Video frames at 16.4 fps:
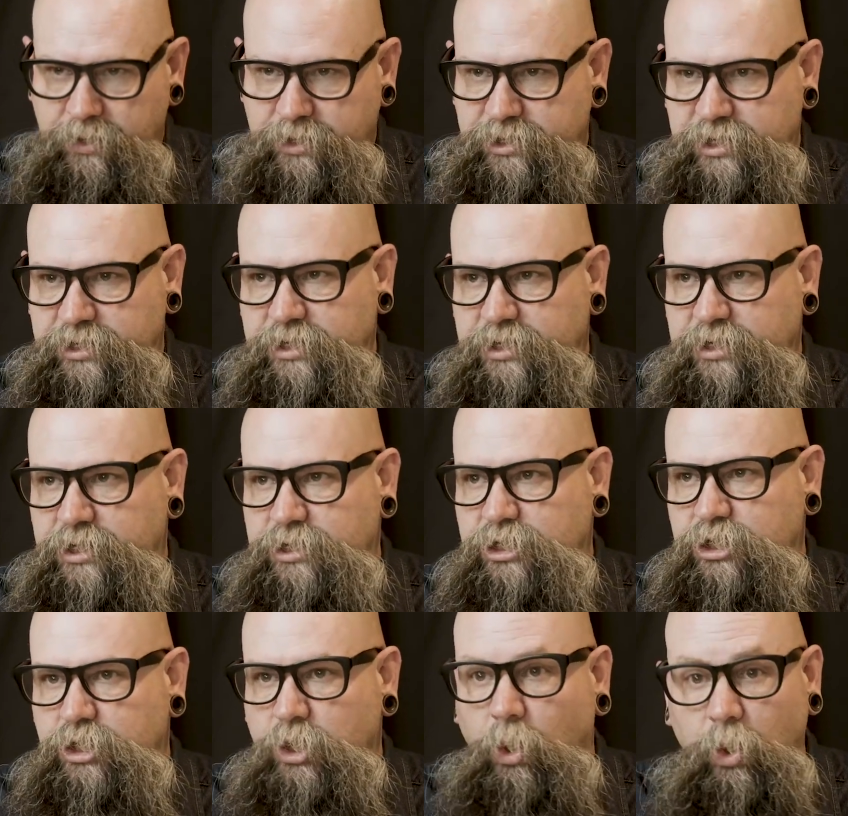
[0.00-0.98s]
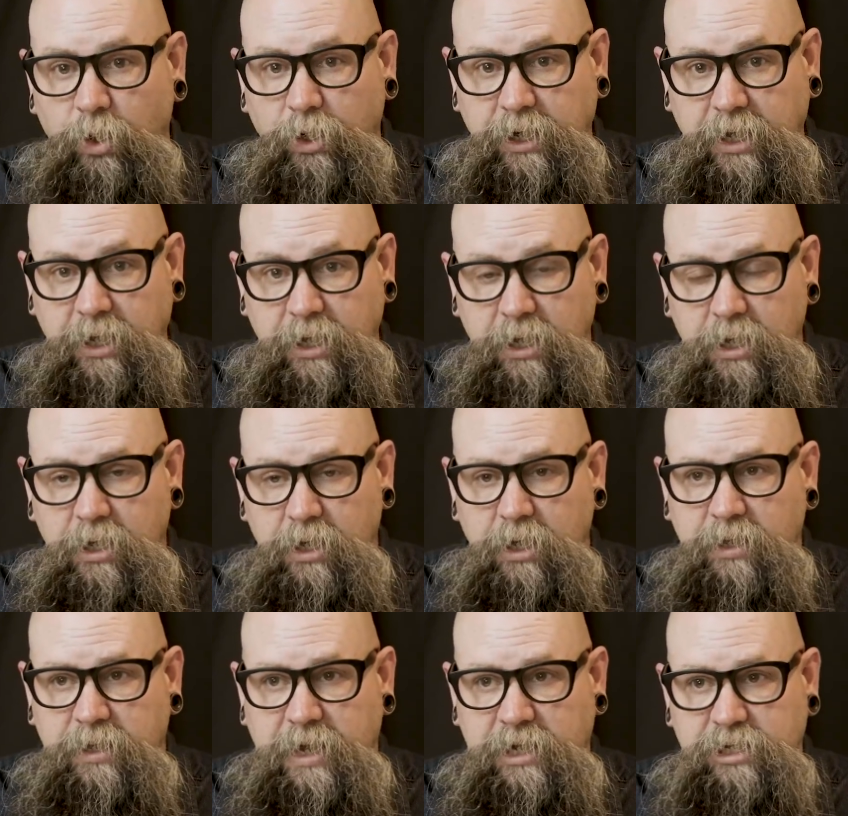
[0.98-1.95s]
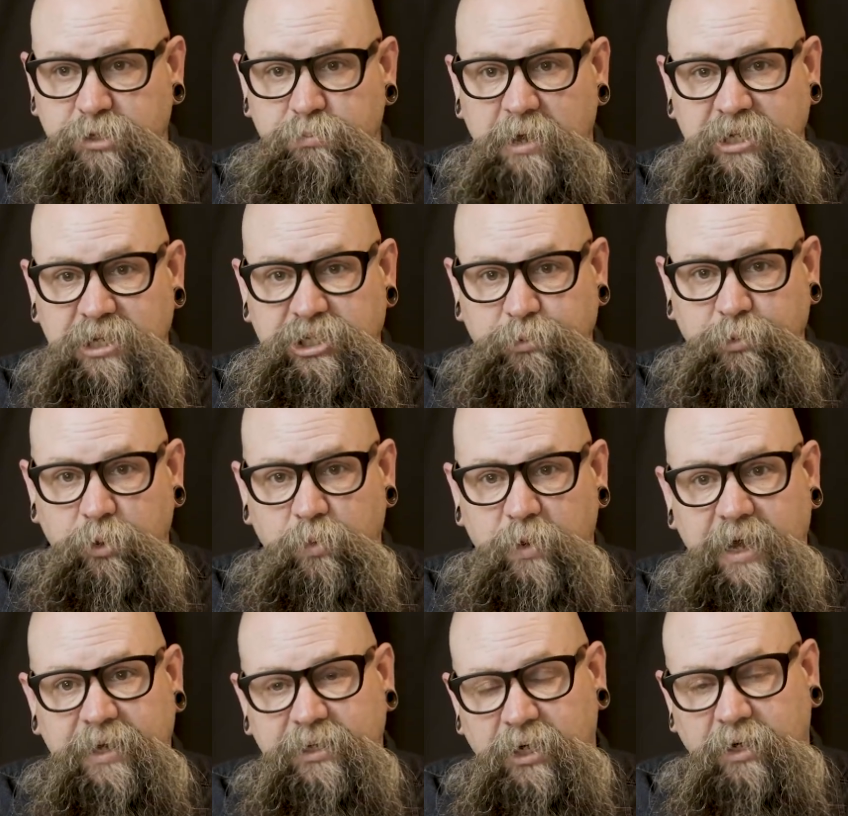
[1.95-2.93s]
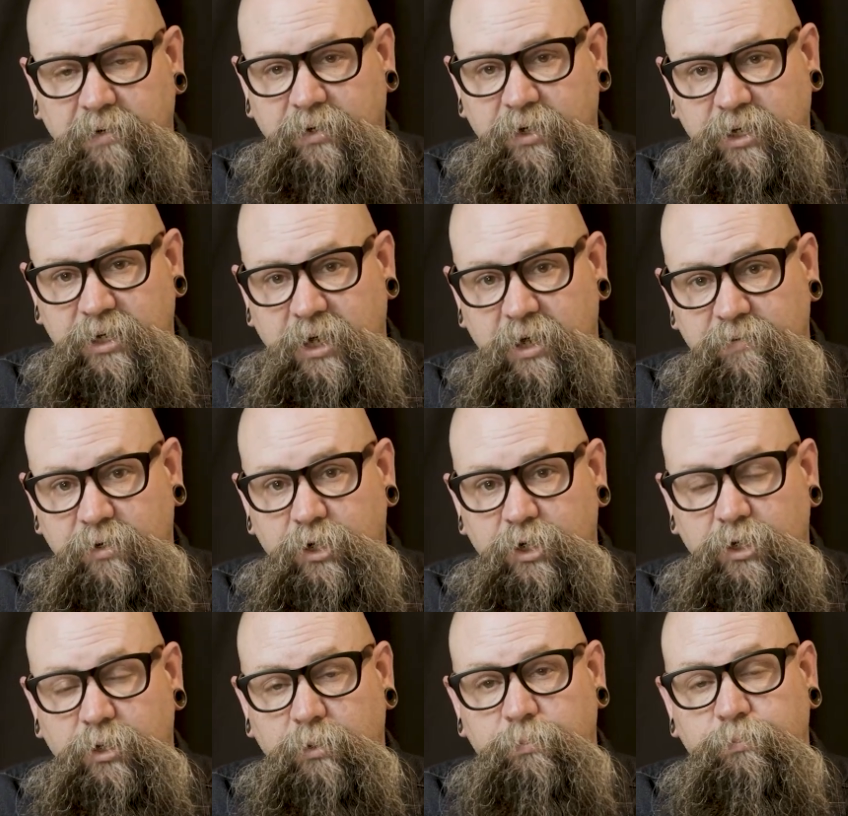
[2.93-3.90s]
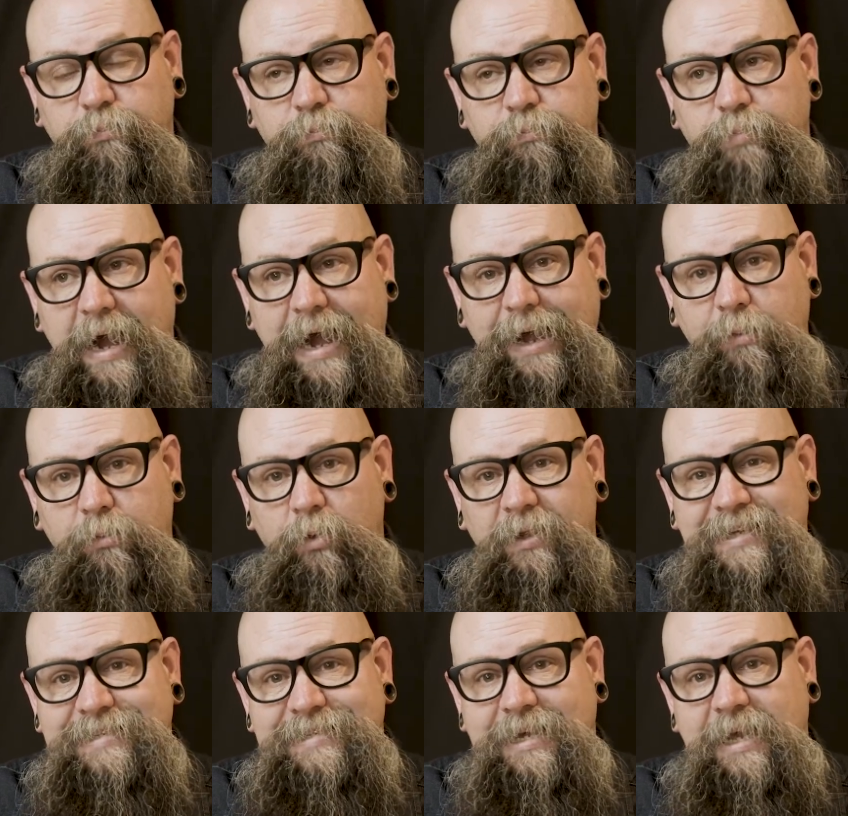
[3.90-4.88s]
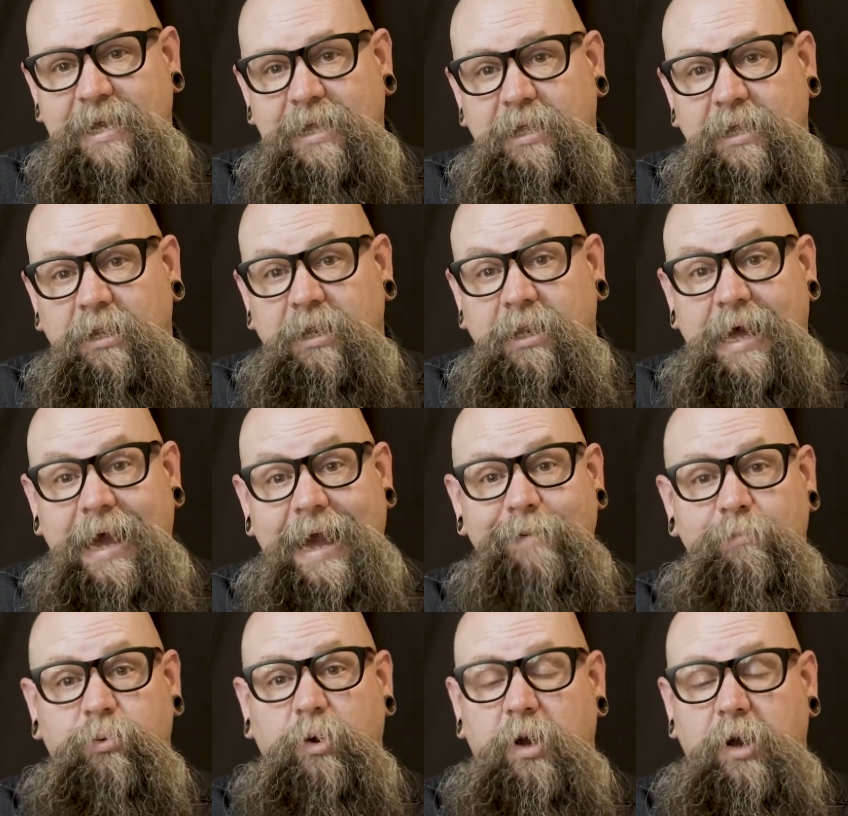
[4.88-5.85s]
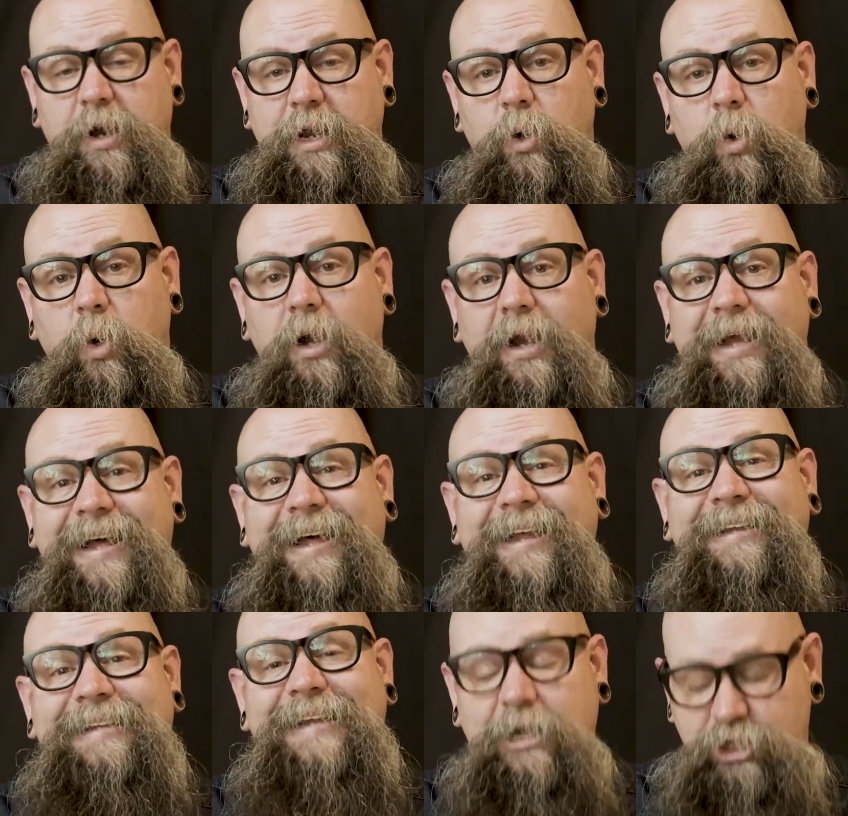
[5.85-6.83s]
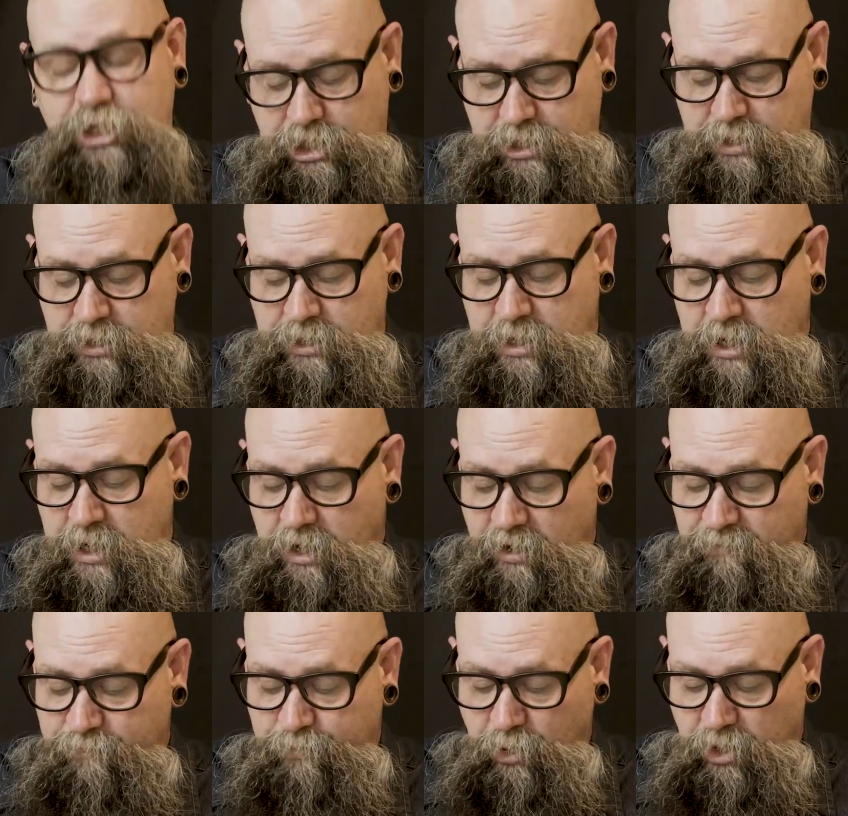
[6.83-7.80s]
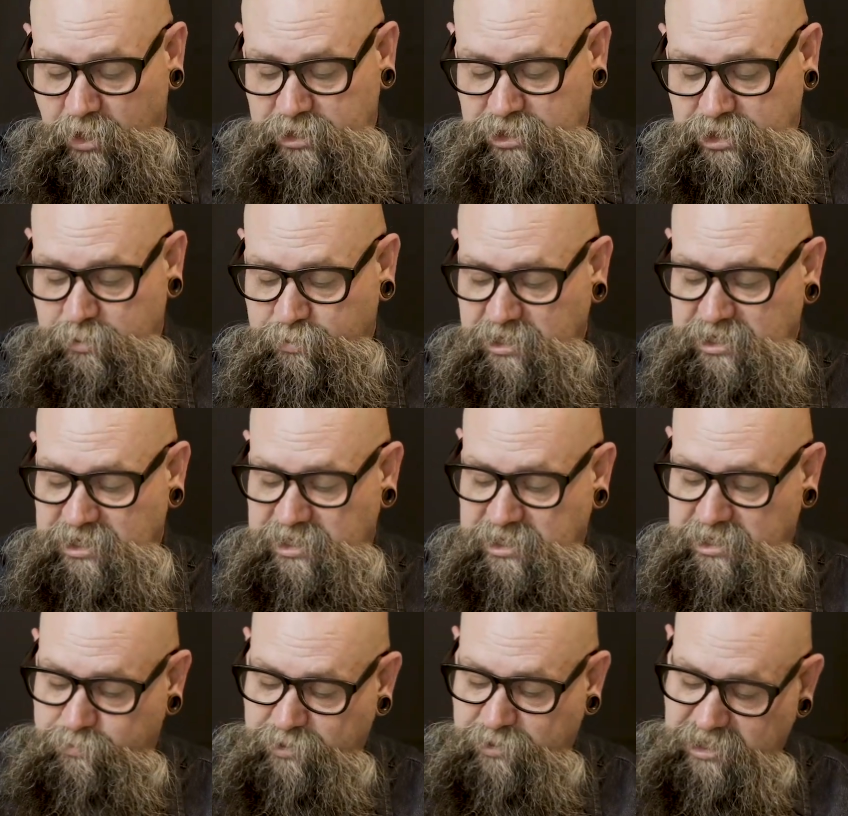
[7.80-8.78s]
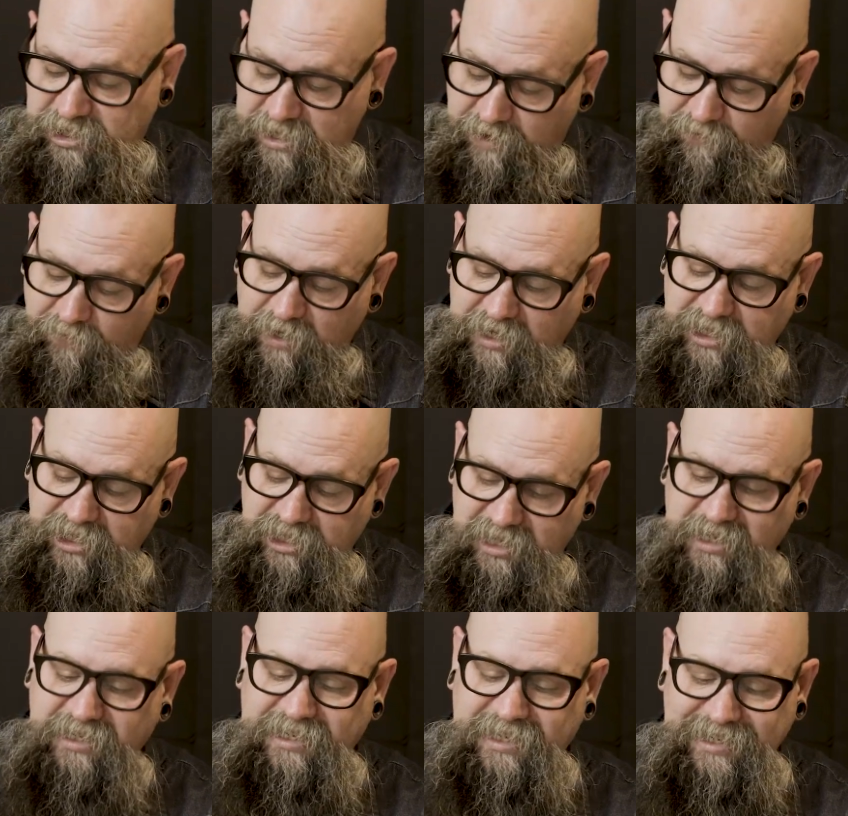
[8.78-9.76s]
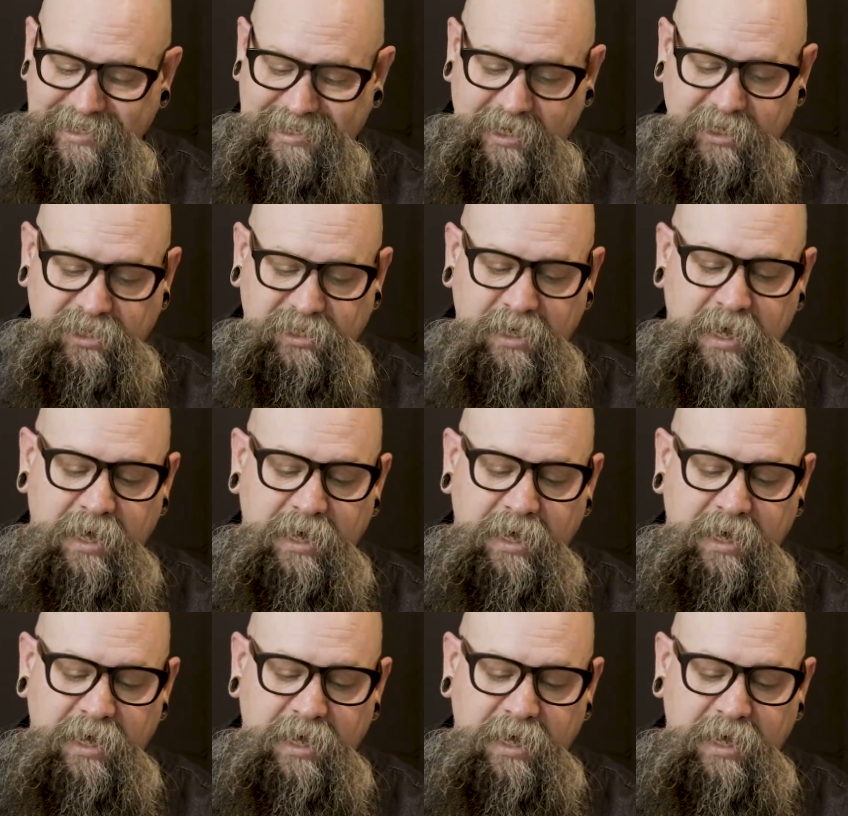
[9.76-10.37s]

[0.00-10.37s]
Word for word: This isn't a story that's meant to be read cover to cover. The Bible is a library or a collection of books, to be specific, 66